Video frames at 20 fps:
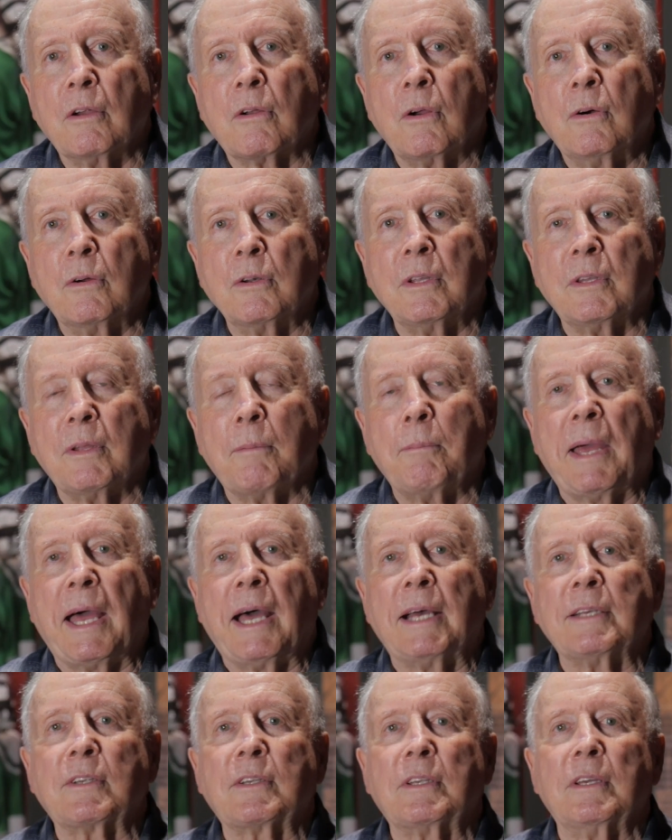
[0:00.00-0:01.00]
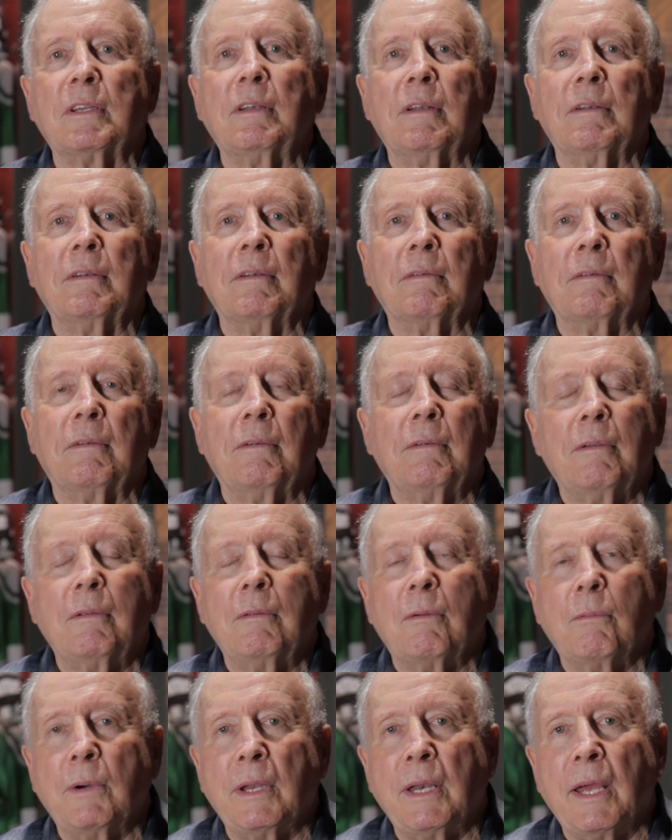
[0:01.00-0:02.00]
going to the basket and
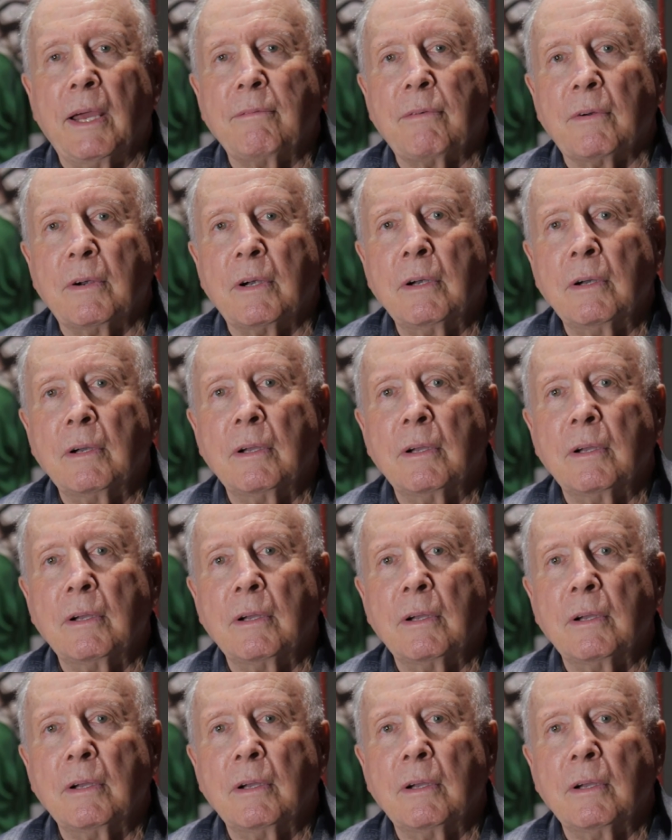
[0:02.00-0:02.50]
whatever.